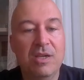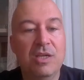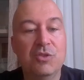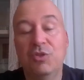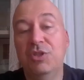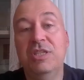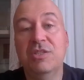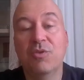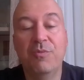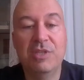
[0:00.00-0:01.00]
So this
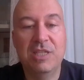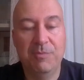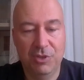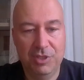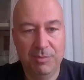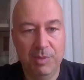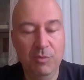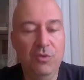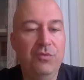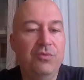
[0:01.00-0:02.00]
is obviously a possible
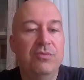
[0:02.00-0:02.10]
move.